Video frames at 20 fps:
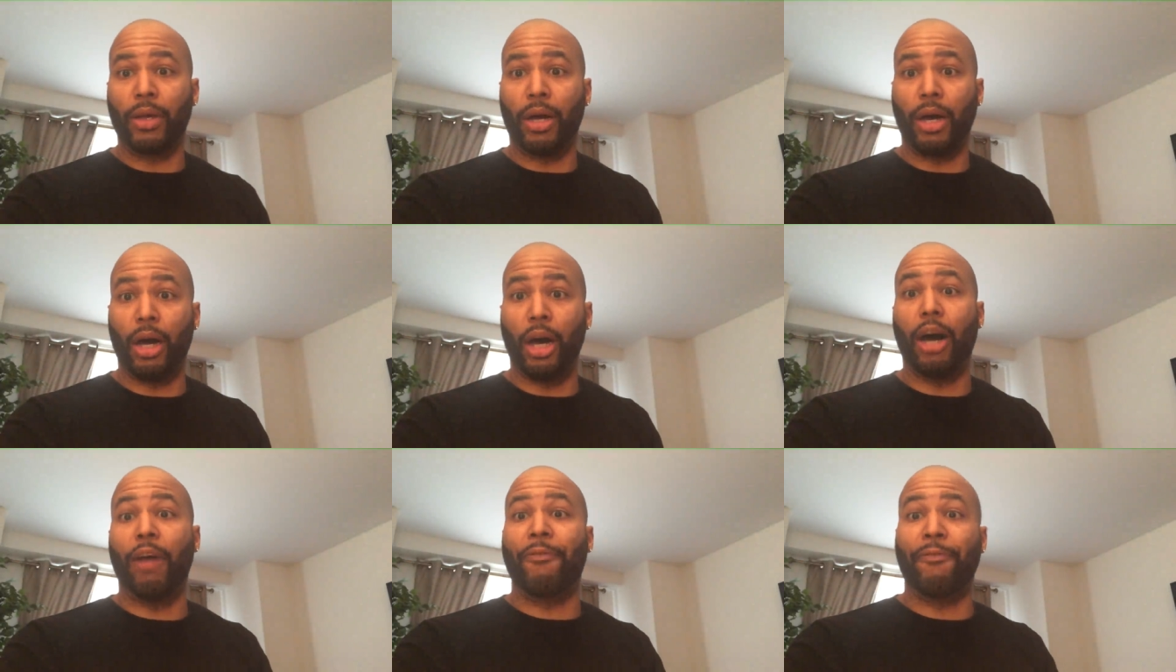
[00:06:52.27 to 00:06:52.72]

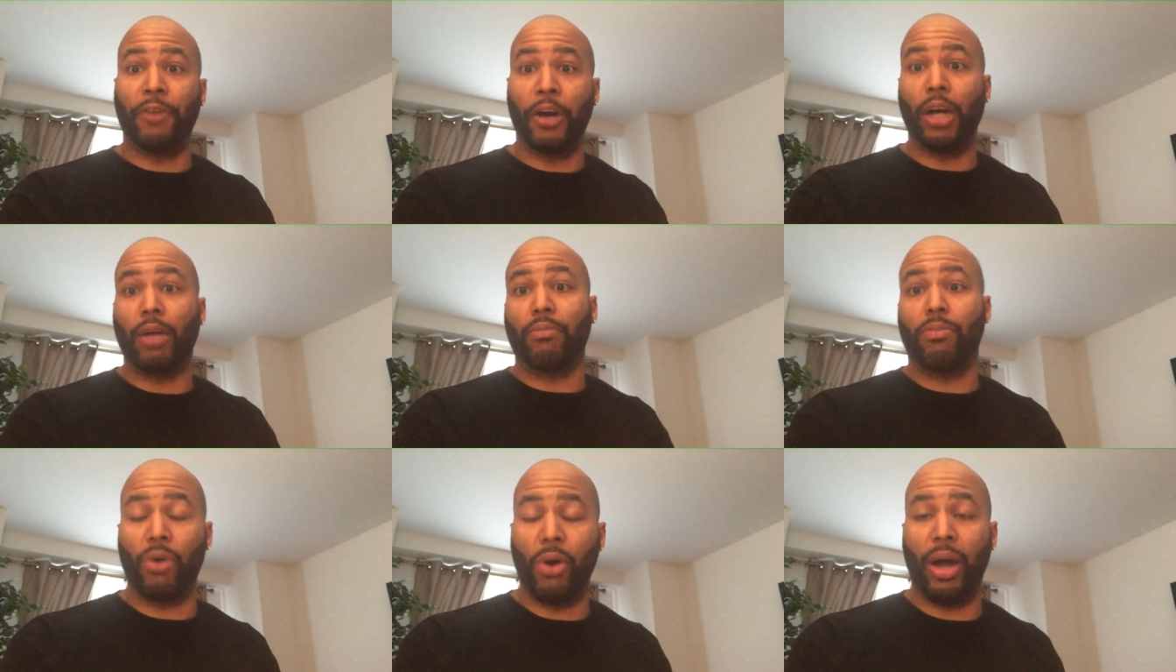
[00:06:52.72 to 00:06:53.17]
or a
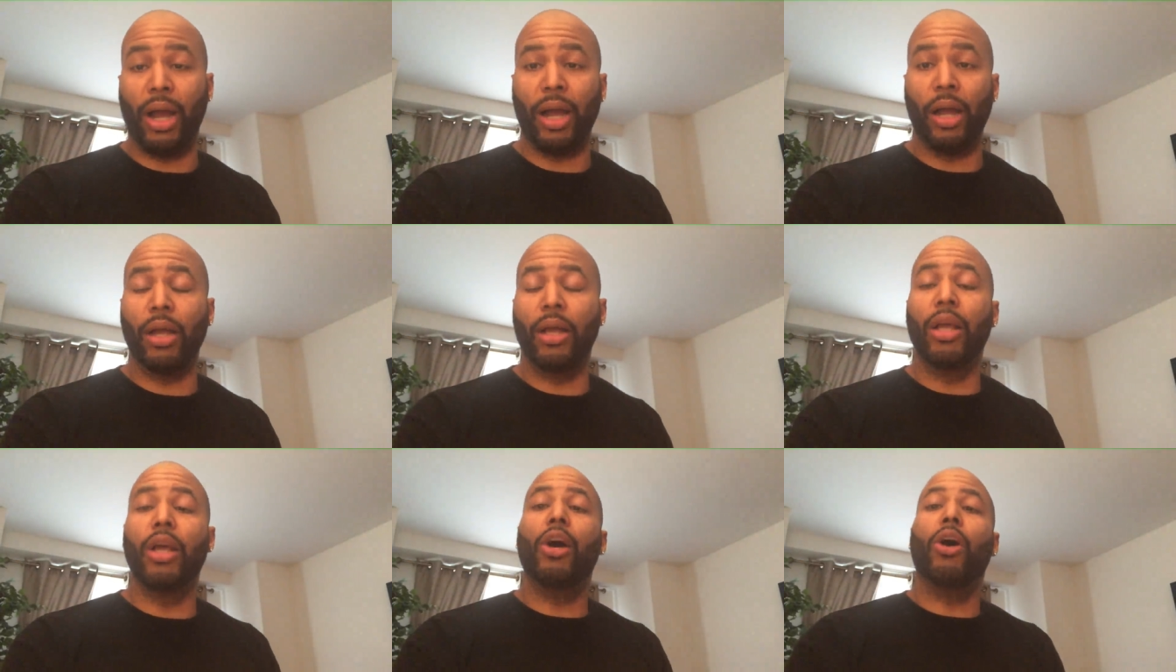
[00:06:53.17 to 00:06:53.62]
fuck boy
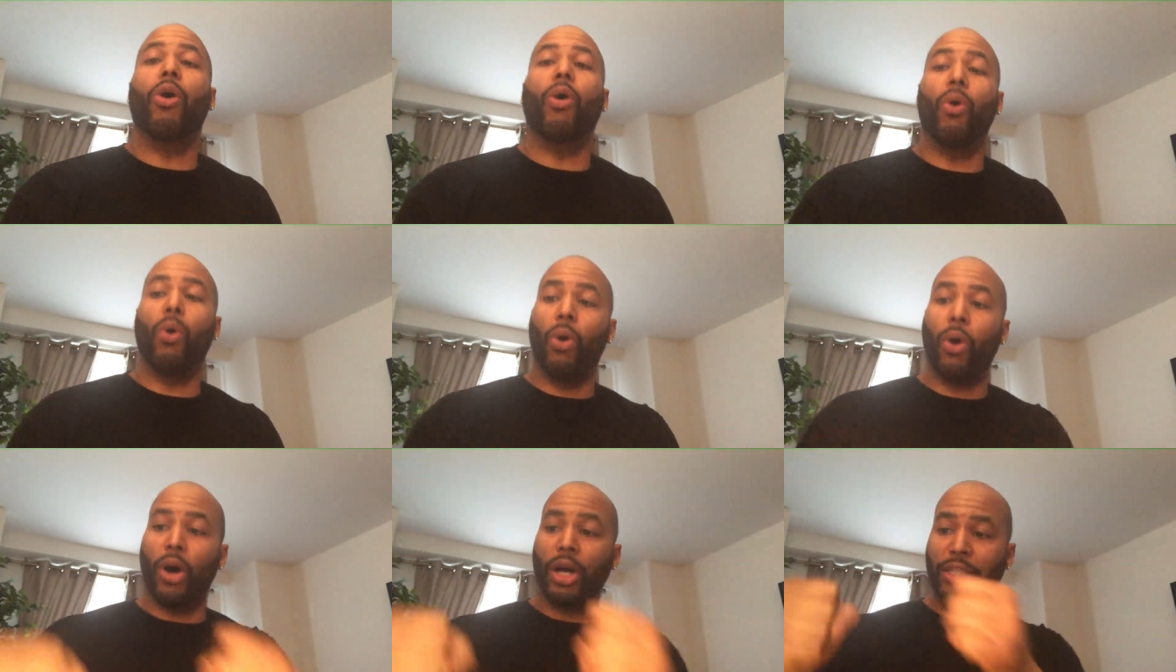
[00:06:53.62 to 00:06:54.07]

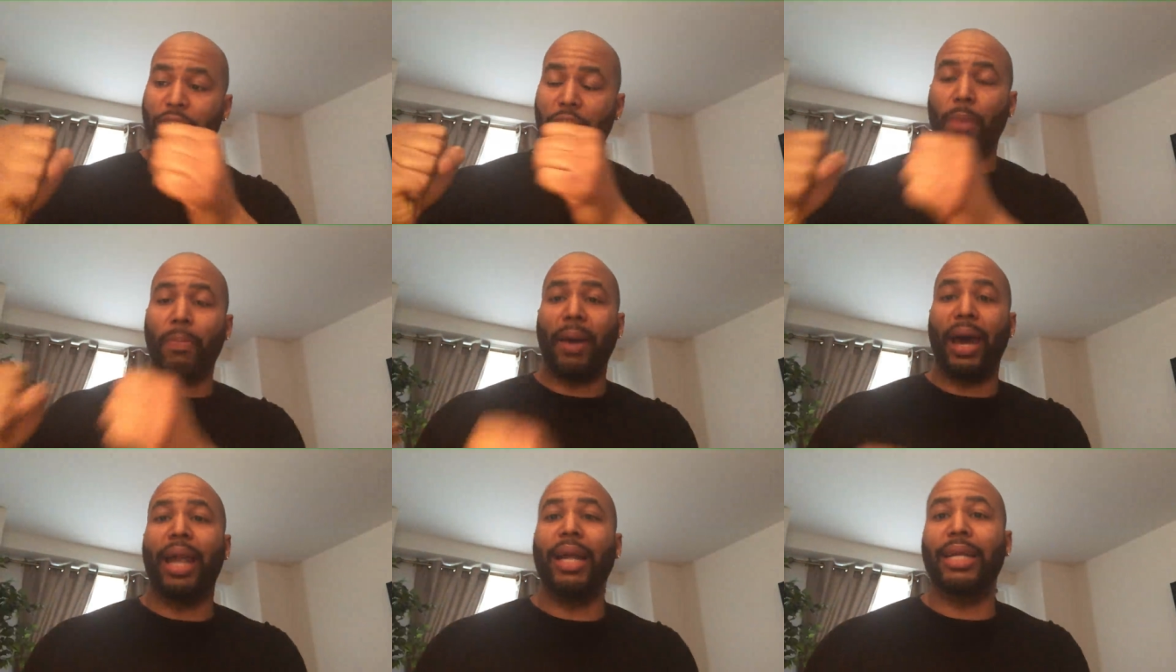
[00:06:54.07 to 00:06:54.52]
or
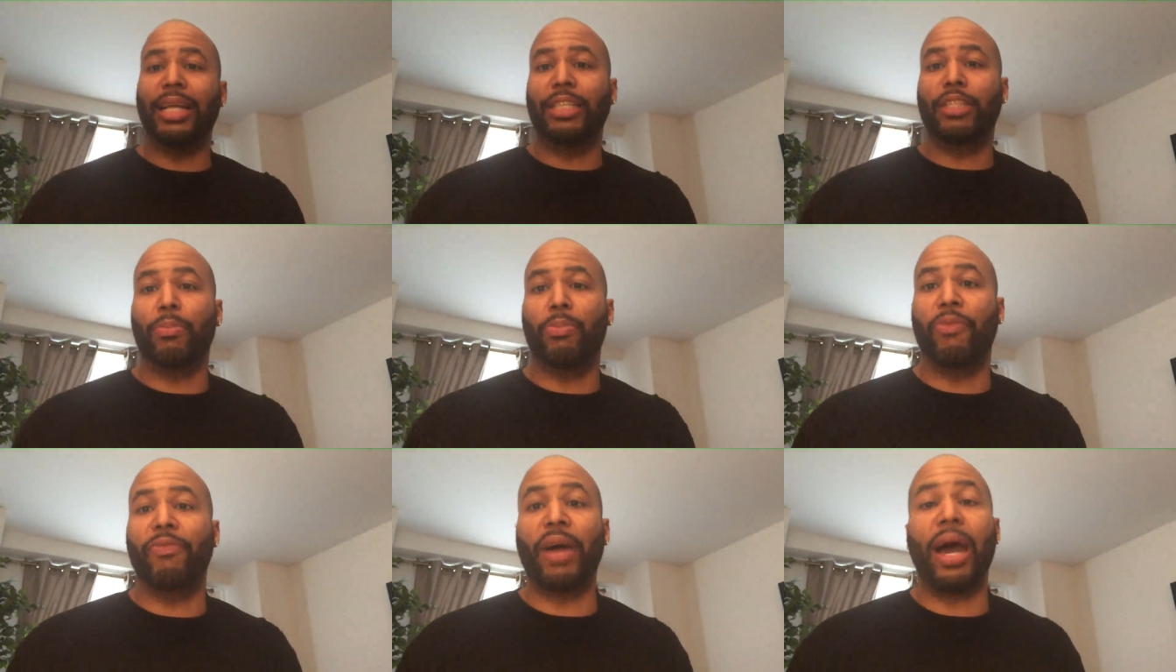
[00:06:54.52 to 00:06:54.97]
somebody that's
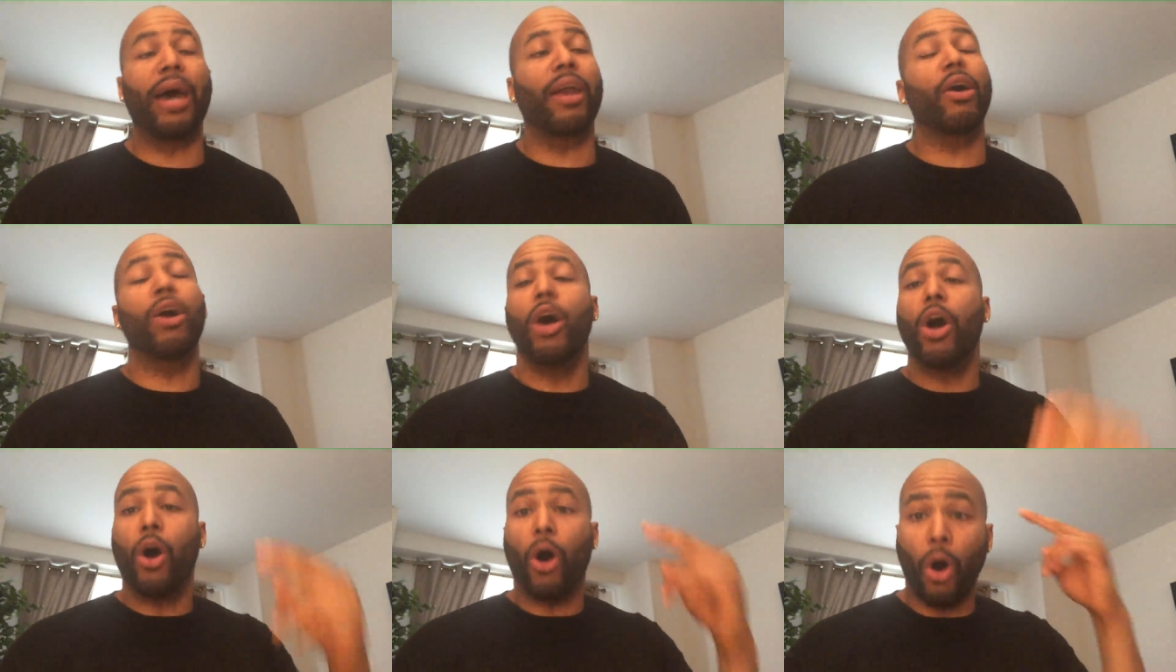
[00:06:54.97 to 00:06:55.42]
a provider.